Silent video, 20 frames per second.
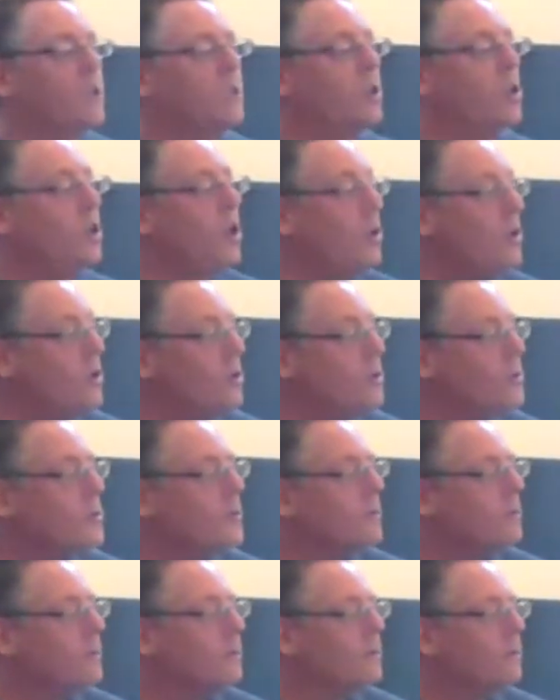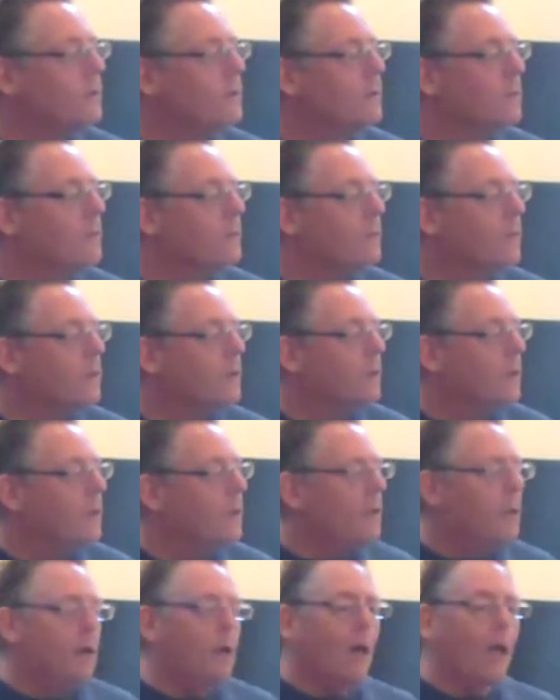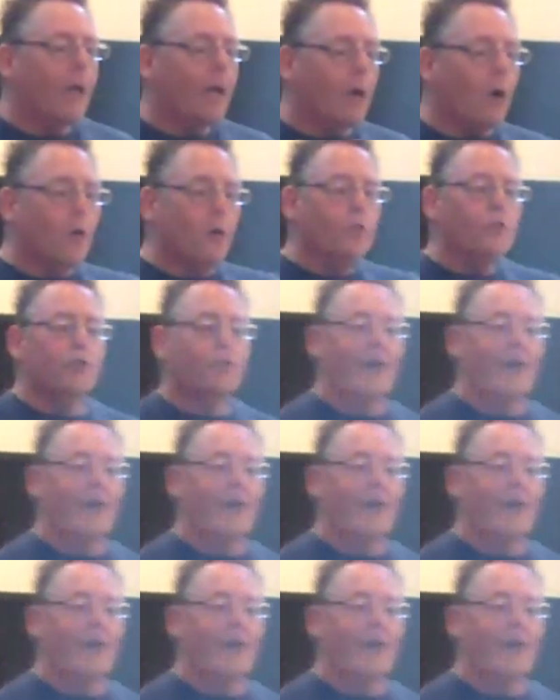she's a nurse. And I got